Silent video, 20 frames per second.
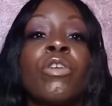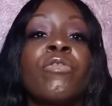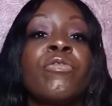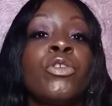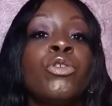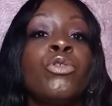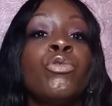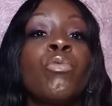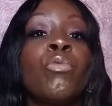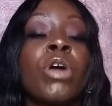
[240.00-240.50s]
if
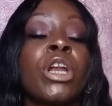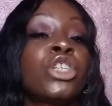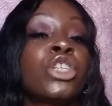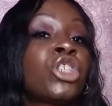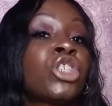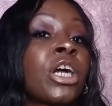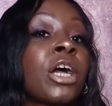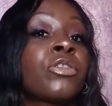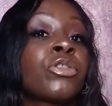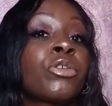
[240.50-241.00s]
you want to
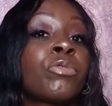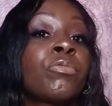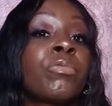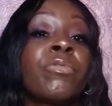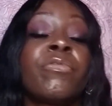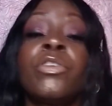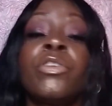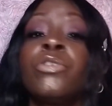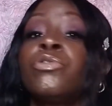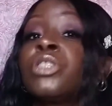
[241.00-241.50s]
check out the
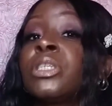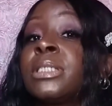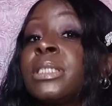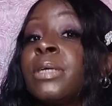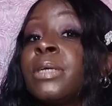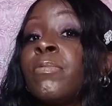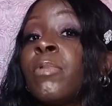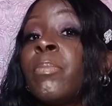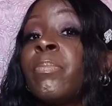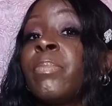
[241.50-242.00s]
reviews to
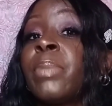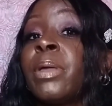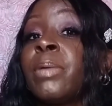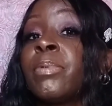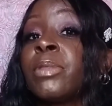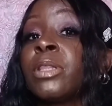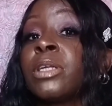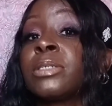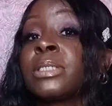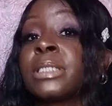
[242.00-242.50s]
see what
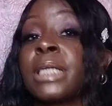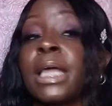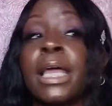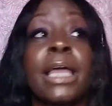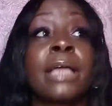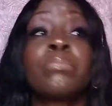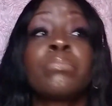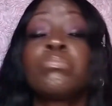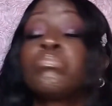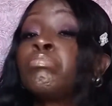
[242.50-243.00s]
people are
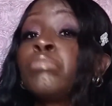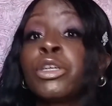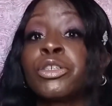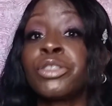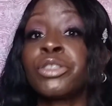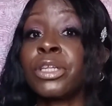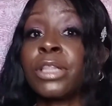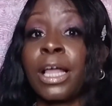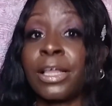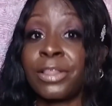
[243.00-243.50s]
saying,
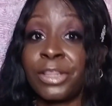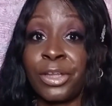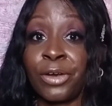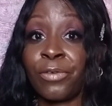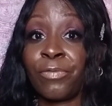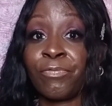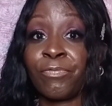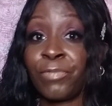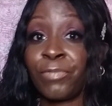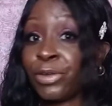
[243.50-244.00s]
there's a lot there
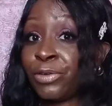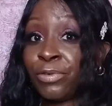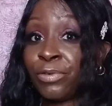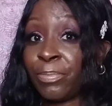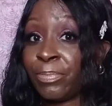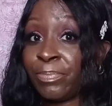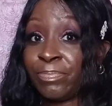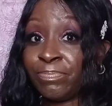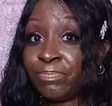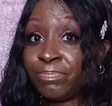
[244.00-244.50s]
for you to
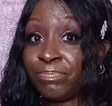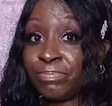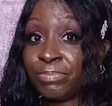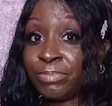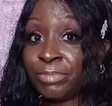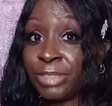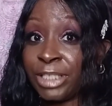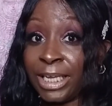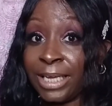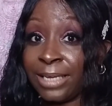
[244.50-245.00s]

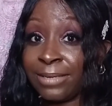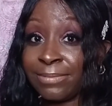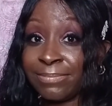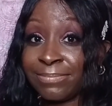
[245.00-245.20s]
see.